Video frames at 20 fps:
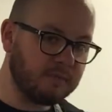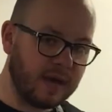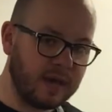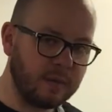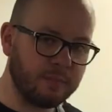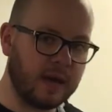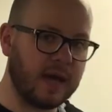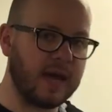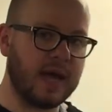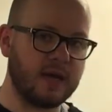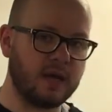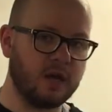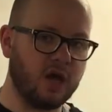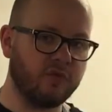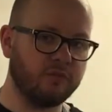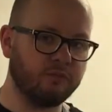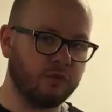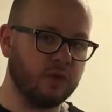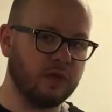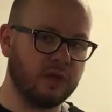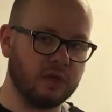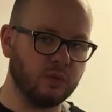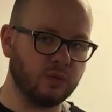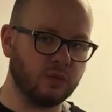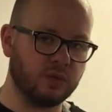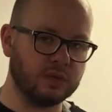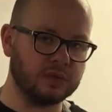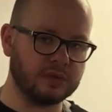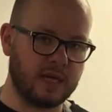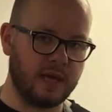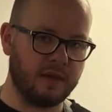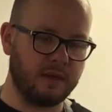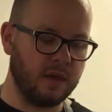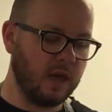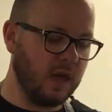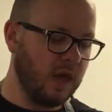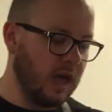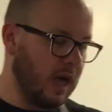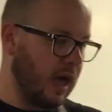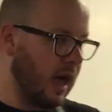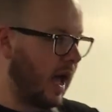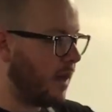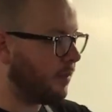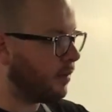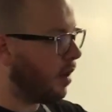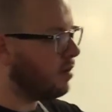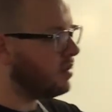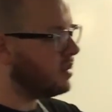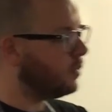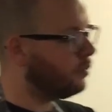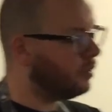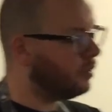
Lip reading: my pan of boiling water, I'm going to